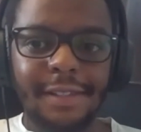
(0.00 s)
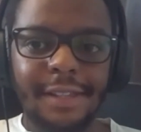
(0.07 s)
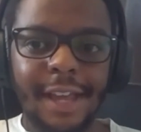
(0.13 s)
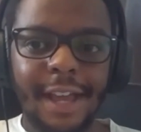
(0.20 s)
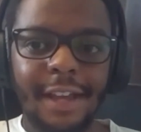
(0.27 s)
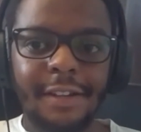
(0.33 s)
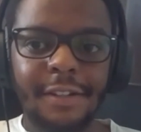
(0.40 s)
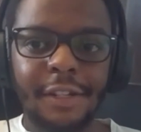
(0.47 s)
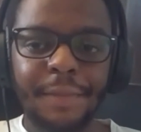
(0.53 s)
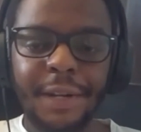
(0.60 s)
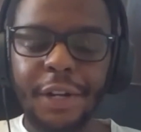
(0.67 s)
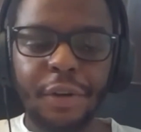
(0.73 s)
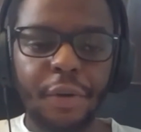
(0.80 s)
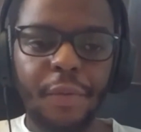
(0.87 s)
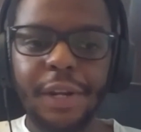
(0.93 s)
And you may
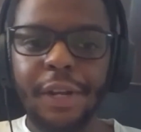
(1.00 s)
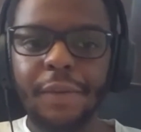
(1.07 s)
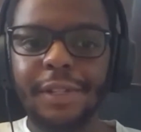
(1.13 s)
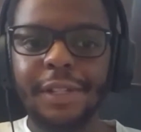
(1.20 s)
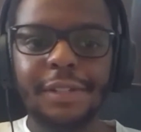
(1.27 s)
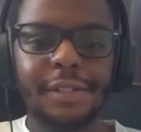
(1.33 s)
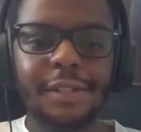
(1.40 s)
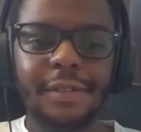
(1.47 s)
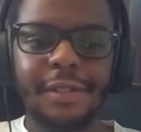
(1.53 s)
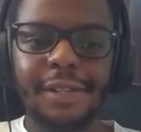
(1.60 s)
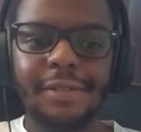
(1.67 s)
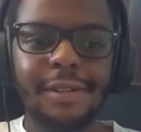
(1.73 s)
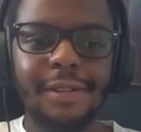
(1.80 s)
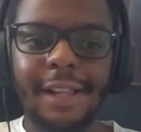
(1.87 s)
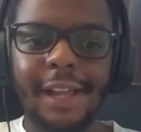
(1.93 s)
not know what you want to do
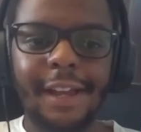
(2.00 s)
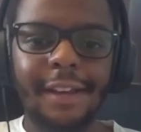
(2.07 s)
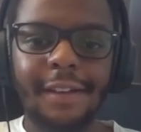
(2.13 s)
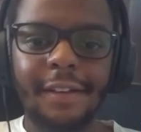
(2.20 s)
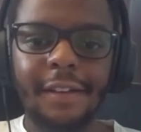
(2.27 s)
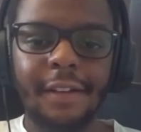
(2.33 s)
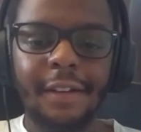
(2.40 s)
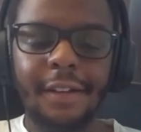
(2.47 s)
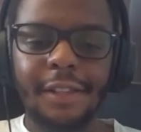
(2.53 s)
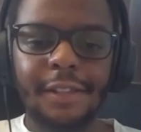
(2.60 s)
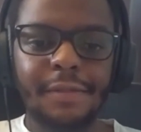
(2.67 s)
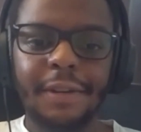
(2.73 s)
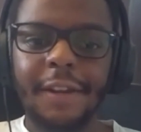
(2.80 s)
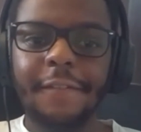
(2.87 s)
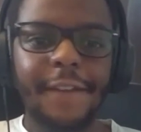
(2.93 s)
until you're like
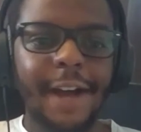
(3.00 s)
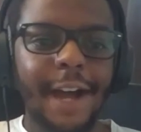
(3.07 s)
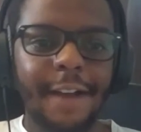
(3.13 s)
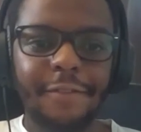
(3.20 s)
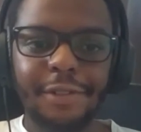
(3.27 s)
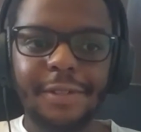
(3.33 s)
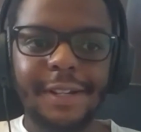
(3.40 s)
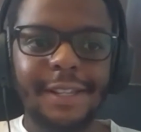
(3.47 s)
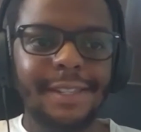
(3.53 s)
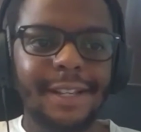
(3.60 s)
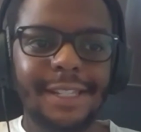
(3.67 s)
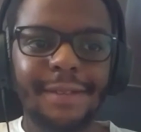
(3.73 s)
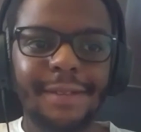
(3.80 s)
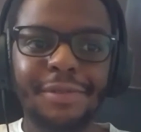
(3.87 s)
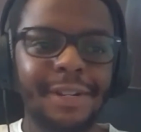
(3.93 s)
25 or
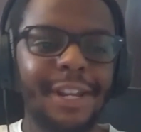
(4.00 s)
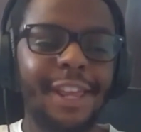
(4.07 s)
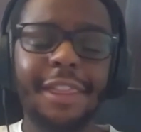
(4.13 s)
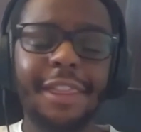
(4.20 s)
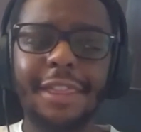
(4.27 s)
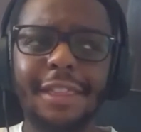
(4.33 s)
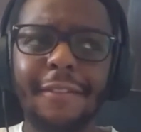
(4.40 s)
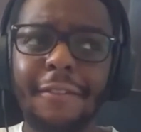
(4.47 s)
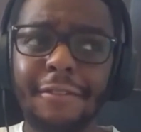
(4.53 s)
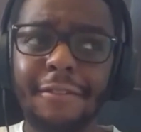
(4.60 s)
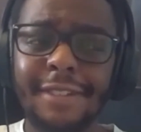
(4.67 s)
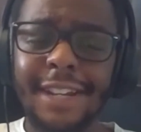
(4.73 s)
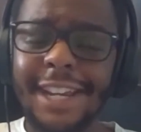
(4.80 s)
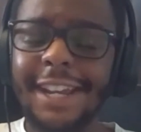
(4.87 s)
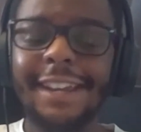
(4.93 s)
26. I'm
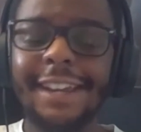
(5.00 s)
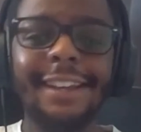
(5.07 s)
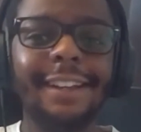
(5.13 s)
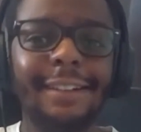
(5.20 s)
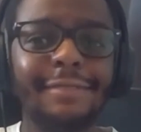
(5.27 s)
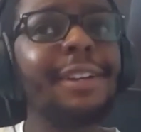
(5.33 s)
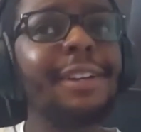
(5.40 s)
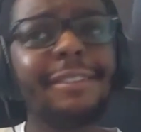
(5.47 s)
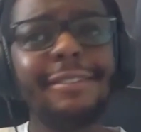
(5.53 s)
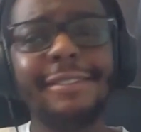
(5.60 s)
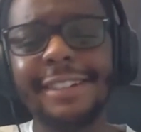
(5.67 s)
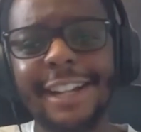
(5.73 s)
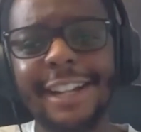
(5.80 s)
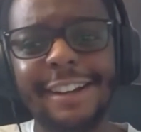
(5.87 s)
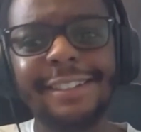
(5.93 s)
23. I'm 23
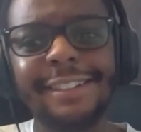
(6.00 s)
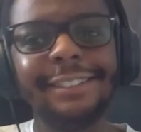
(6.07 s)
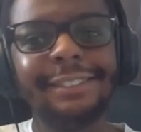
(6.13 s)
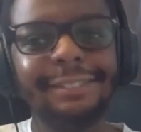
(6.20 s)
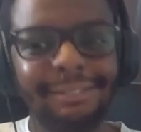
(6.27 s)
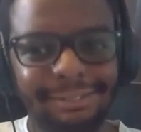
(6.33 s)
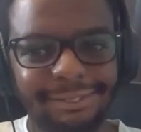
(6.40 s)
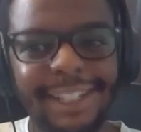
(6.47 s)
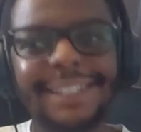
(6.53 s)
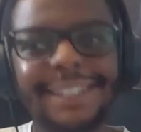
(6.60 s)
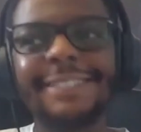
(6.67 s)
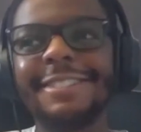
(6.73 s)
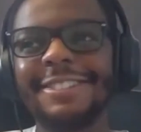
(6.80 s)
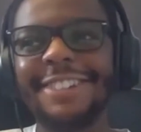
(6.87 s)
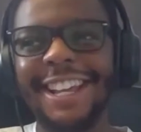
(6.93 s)
right now. Yes,
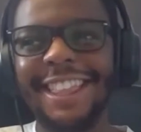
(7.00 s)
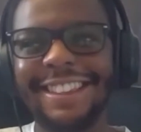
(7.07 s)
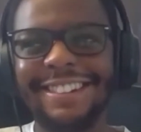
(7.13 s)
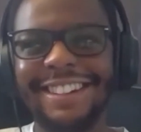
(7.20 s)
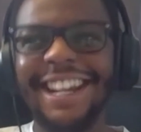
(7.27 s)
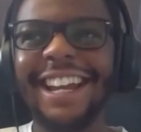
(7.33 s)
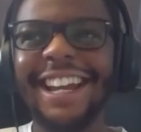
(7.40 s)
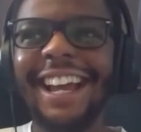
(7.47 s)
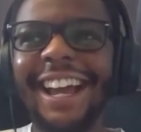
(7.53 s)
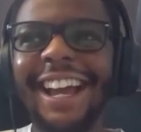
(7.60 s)
I'm 23.